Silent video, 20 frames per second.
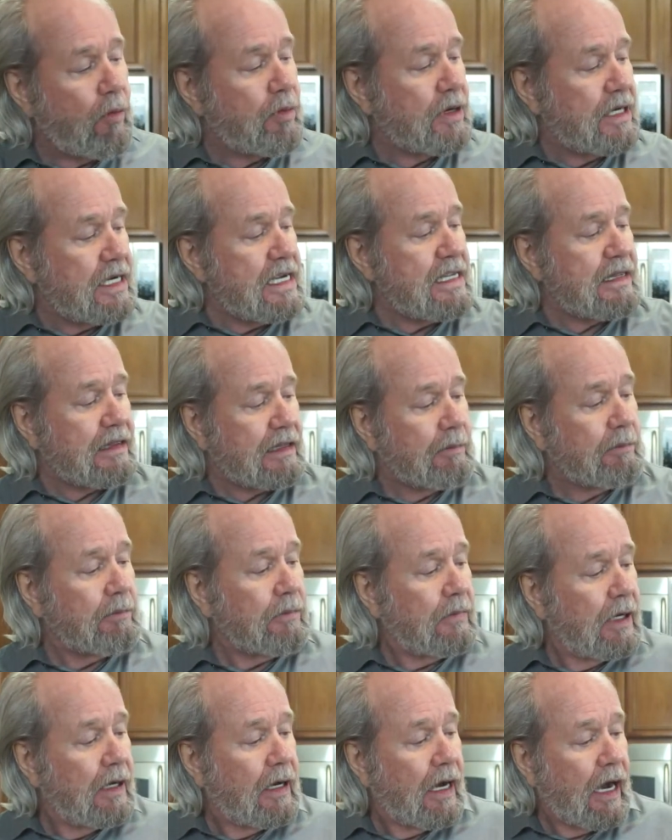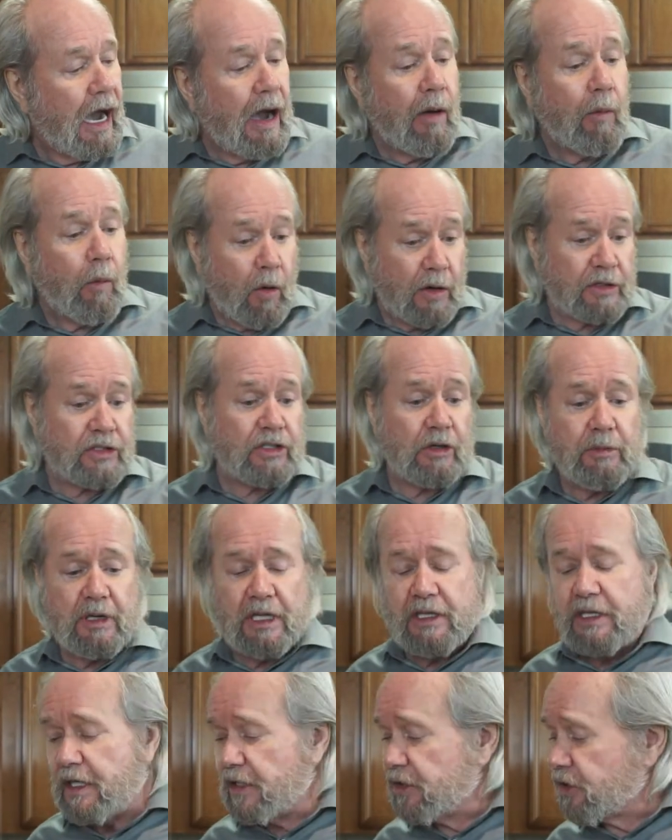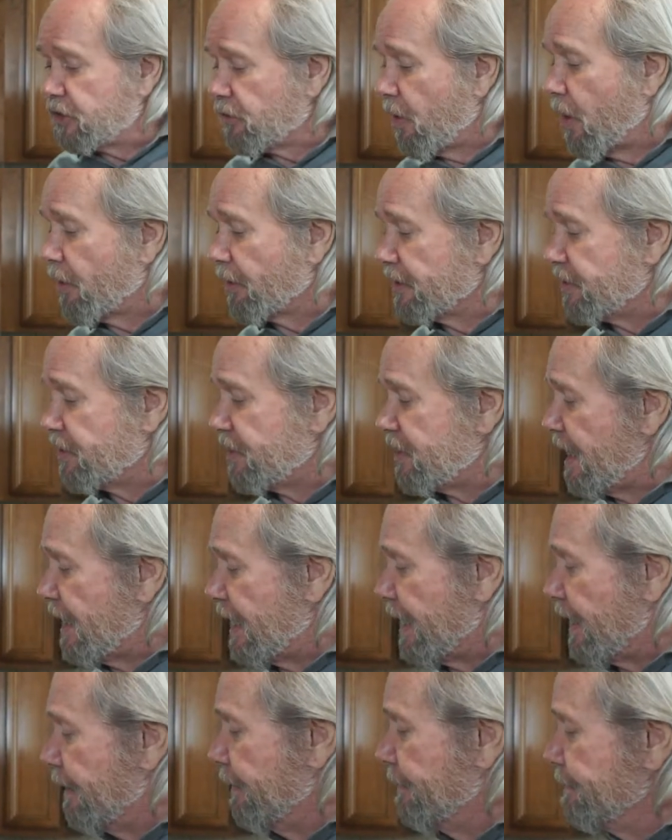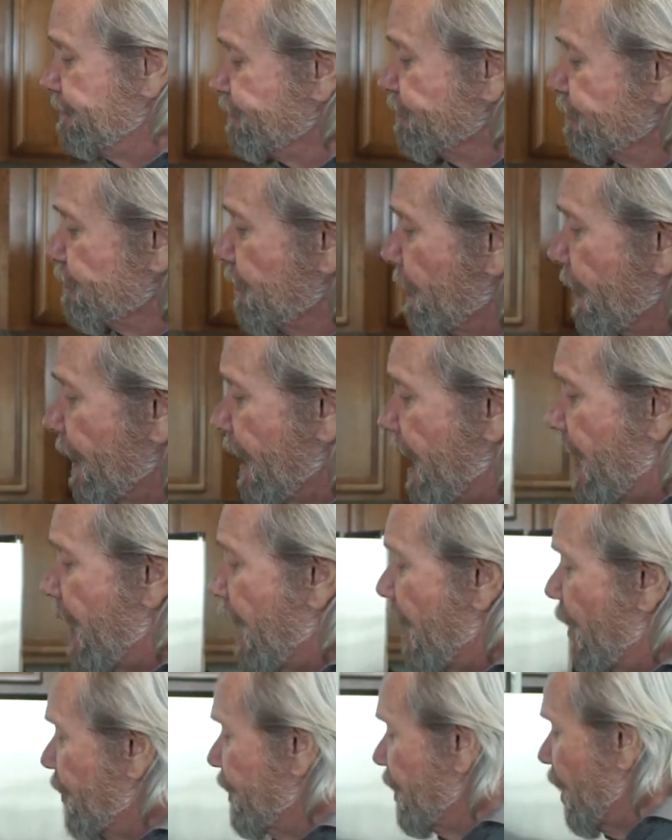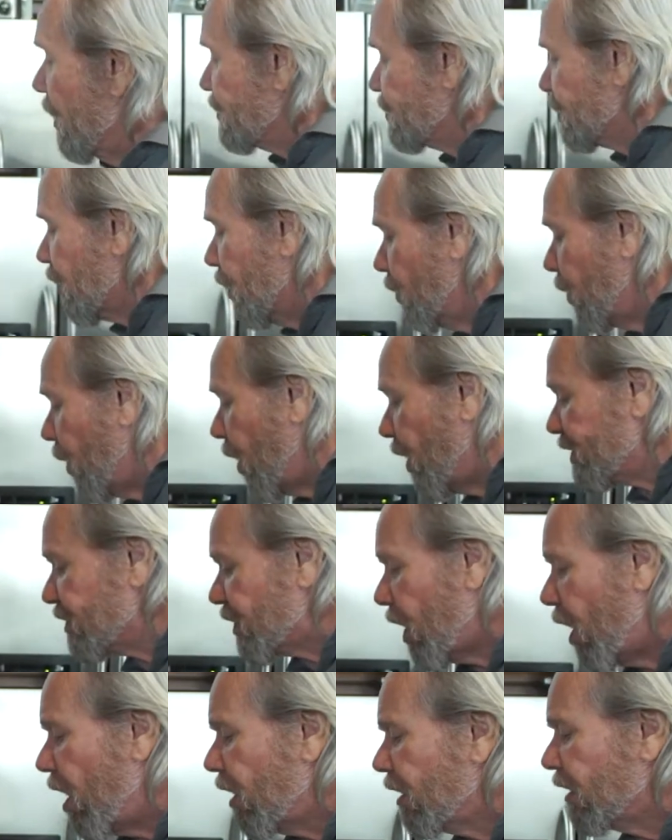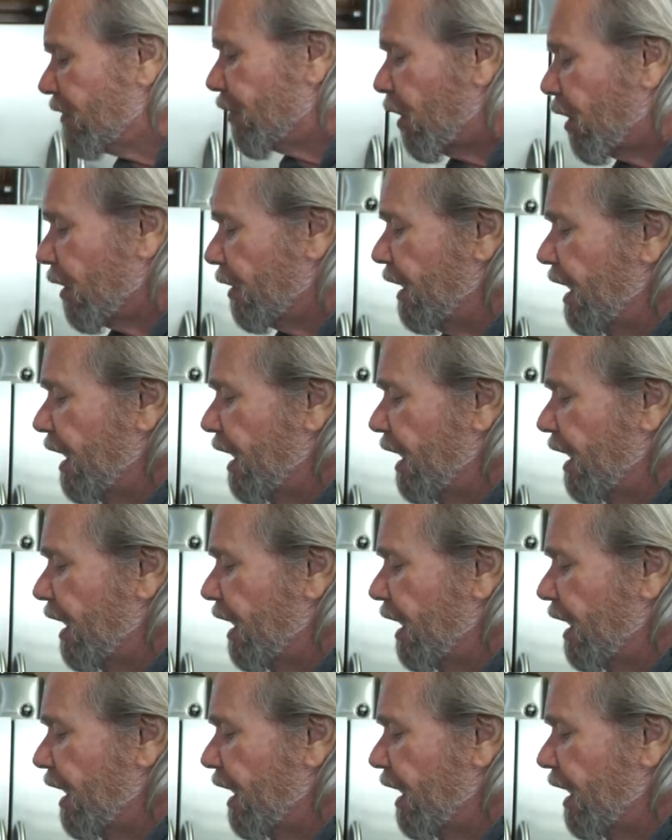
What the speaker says: we eat them, I wash them in the strong acidic. We also wash all of our